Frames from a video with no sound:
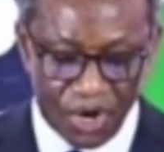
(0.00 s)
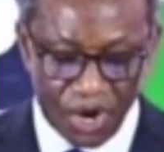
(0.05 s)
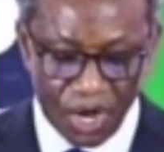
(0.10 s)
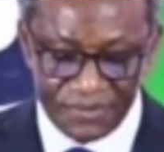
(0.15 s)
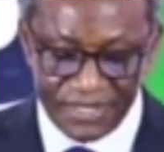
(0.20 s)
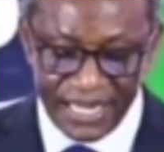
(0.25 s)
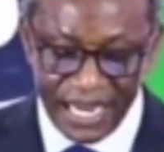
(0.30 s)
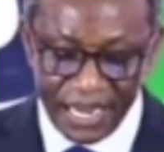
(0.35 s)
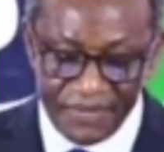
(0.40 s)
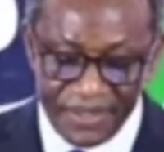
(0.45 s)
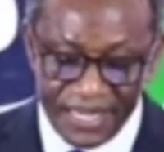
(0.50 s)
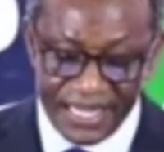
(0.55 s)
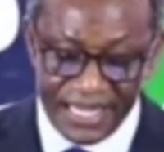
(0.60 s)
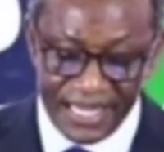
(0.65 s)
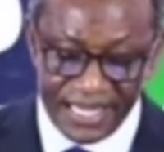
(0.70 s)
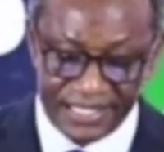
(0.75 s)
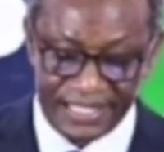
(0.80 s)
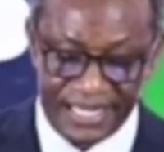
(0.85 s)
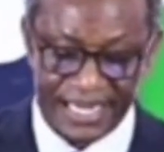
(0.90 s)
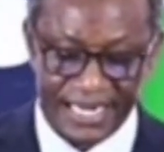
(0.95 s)
Observing
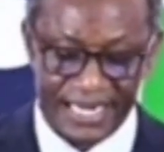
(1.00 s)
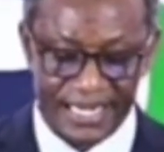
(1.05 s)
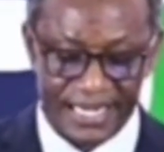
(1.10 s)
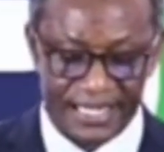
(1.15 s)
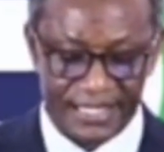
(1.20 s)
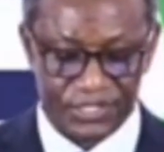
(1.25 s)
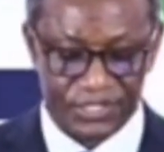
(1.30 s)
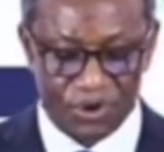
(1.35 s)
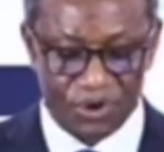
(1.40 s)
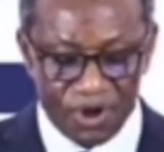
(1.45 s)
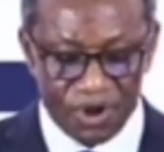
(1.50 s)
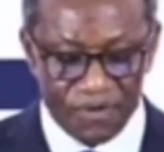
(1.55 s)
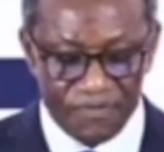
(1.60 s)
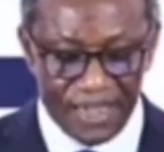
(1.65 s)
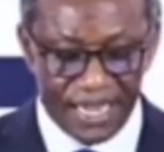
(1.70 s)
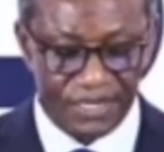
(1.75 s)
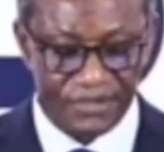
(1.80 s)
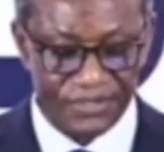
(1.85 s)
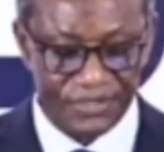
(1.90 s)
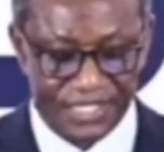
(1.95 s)
these tenets, core
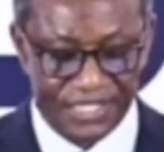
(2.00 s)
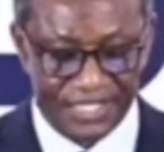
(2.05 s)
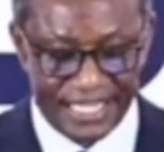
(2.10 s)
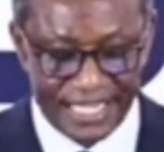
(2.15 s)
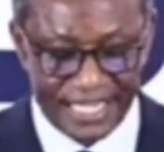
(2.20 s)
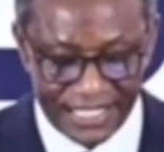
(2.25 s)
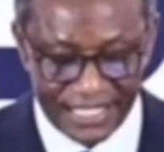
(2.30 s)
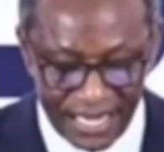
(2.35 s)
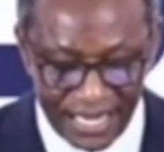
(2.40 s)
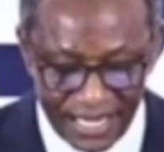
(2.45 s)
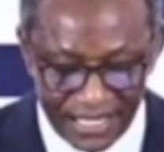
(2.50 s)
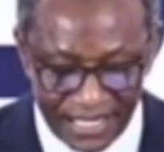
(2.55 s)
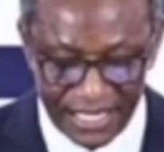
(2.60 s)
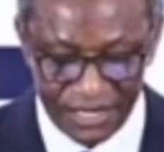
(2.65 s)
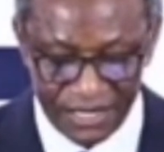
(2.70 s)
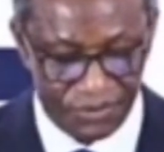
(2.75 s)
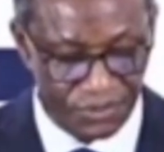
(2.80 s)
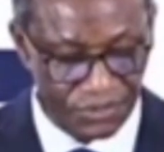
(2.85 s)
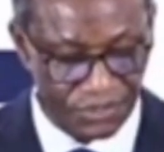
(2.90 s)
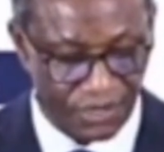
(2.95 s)
values, church culture, and
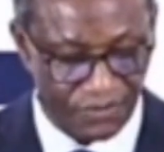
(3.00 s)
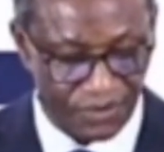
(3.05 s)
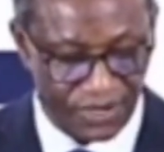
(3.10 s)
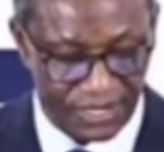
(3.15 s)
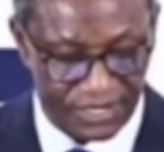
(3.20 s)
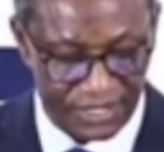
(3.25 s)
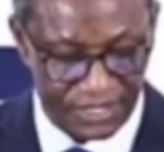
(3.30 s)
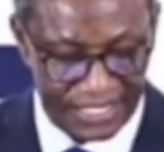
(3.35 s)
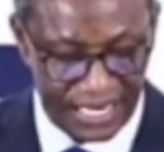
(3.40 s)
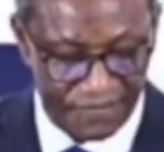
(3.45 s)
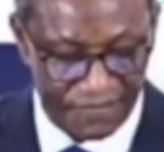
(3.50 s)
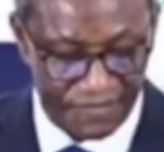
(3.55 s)
rules of conduct have